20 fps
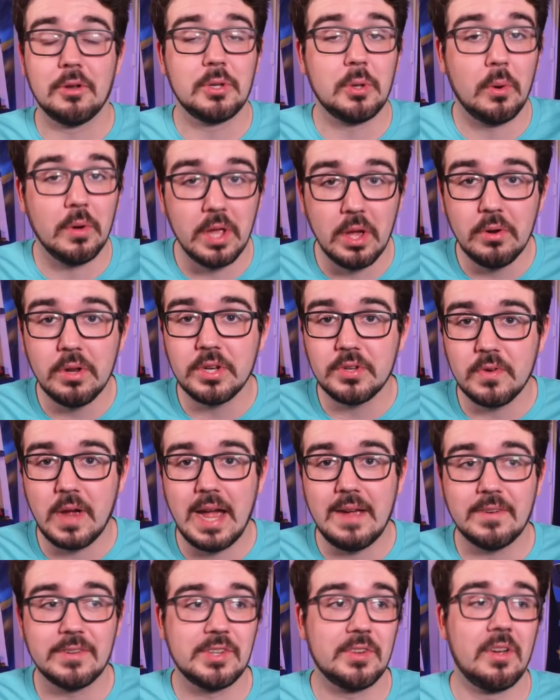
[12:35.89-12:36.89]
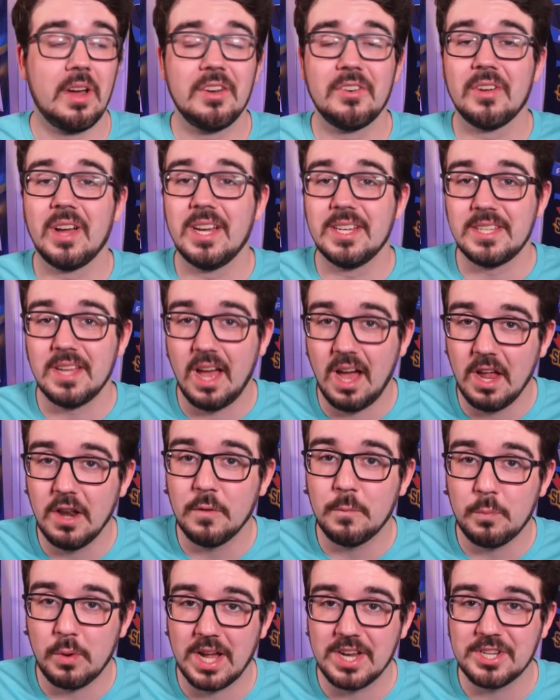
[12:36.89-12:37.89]
Toyota drivers are under a ton
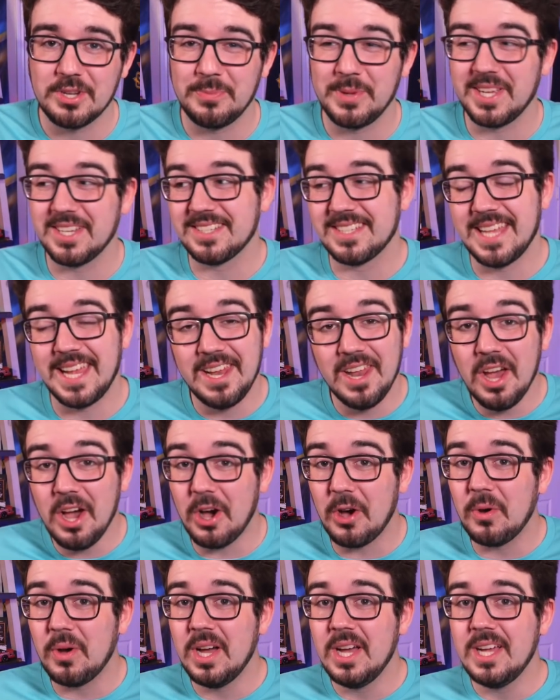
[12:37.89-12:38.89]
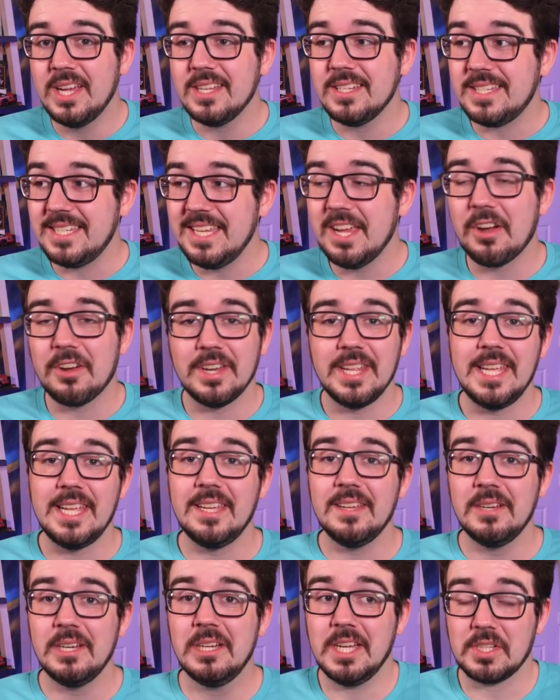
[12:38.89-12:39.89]
of pressure because they know
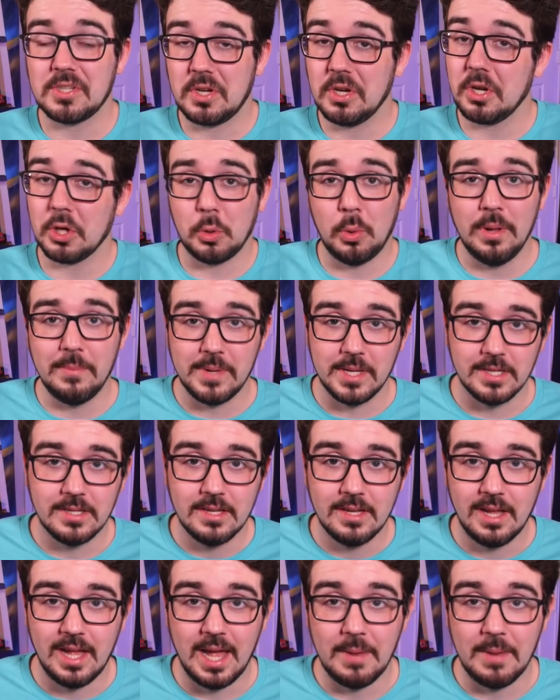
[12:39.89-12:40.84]
TRD is good equipment.